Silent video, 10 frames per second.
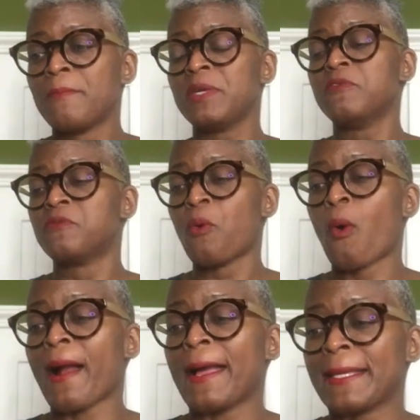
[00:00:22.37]

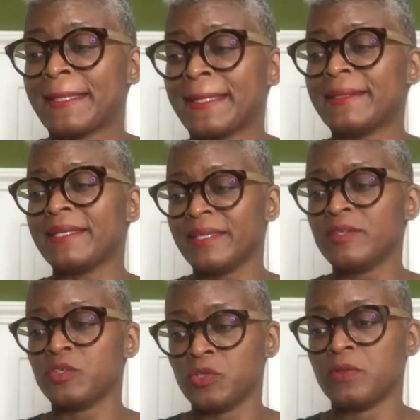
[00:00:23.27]
Before I get
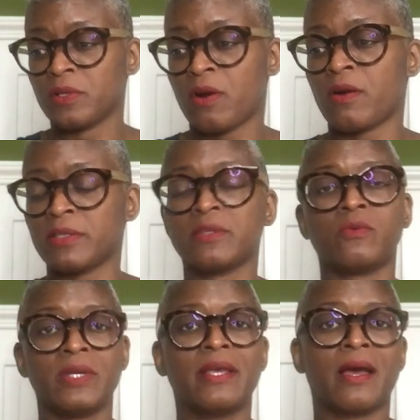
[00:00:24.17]
into the card of the
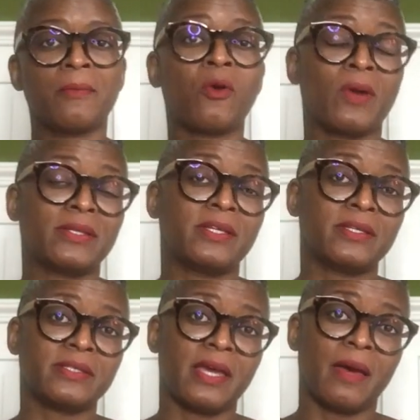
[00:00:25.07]
week, I'm going to
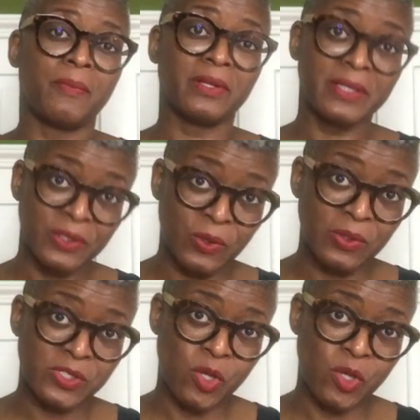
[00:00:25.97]
get a tad political.